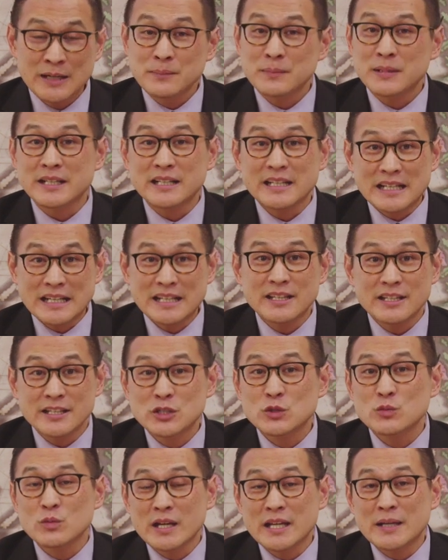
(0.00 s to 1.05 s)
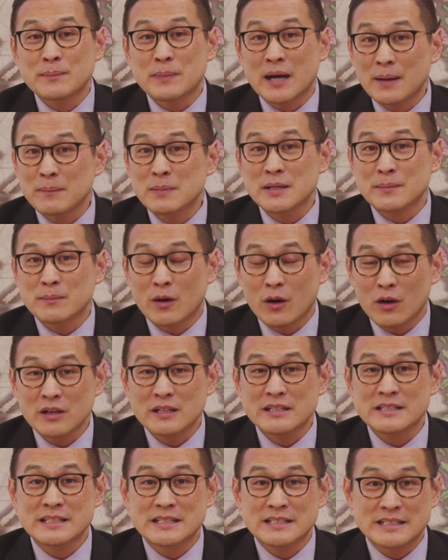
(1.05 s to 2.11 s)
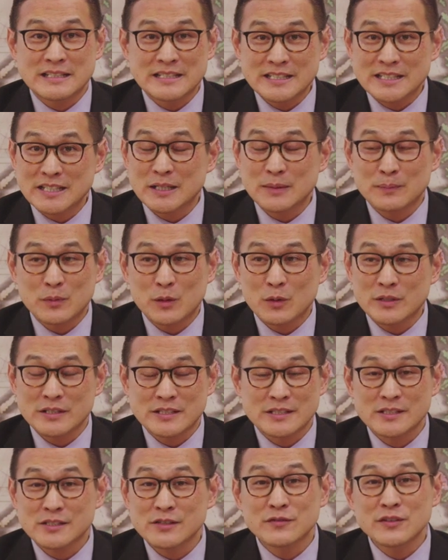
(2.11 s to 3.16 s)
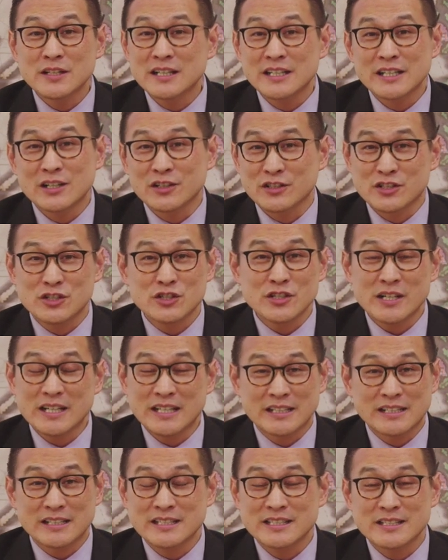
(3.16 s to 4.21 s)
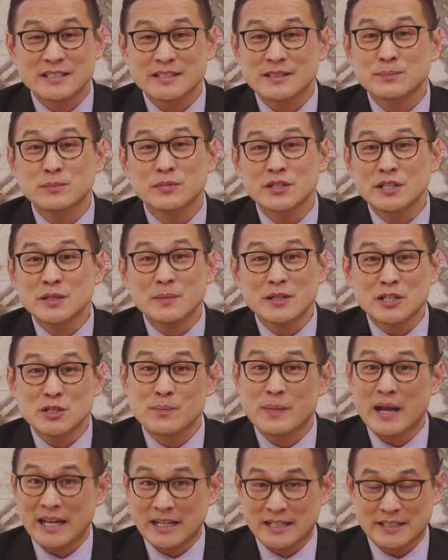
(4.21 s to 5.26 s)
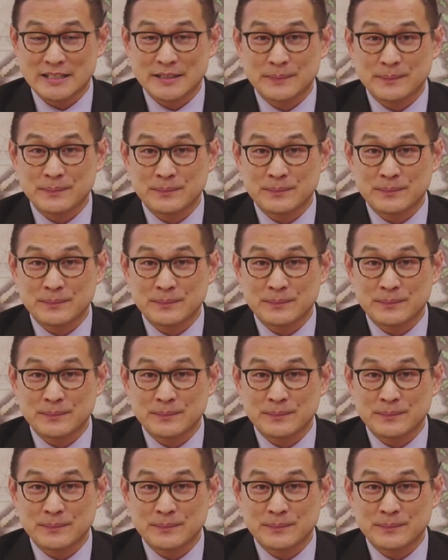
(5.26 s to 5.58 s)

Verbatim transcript: But in this way, public politics in Singapore is severely constrained. It's pretty much banned.